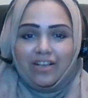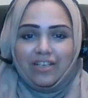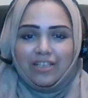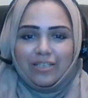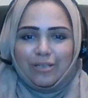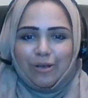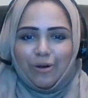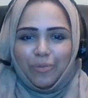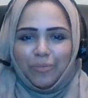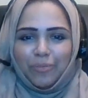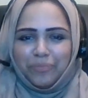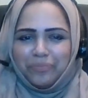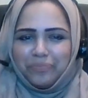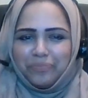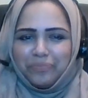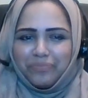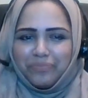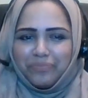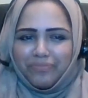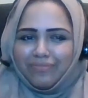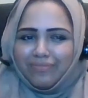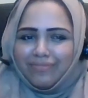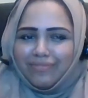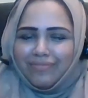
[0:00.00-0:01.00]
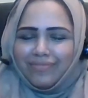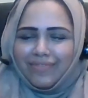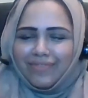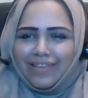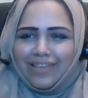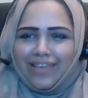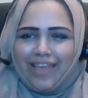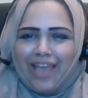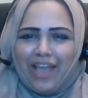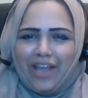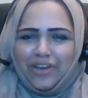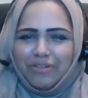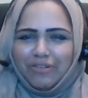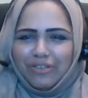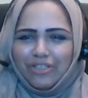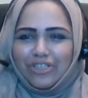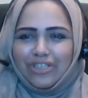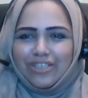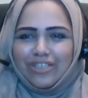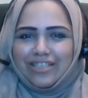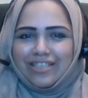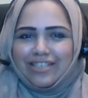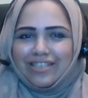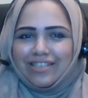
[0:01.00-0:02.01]
So can you
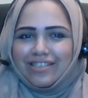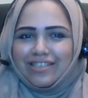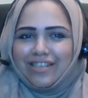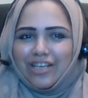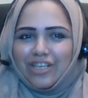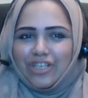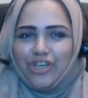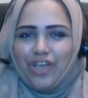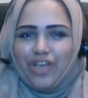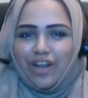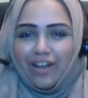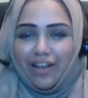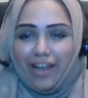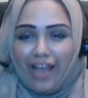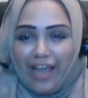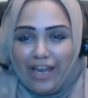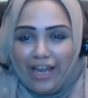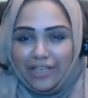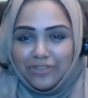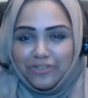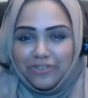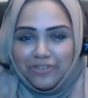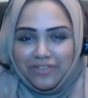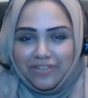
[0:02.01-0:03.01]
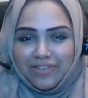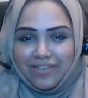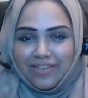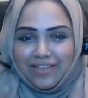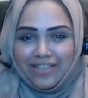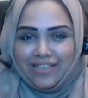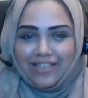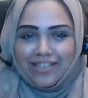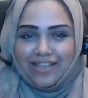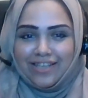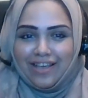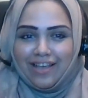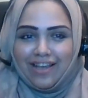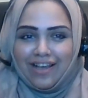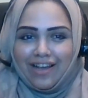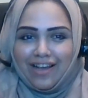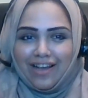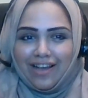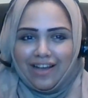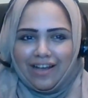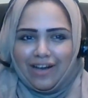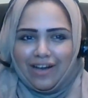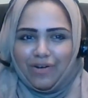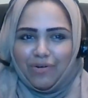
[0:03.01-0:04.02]
just shed a light on this?
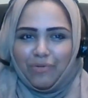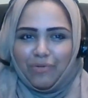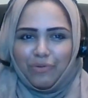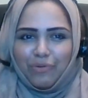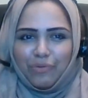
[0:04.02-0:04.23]
uh,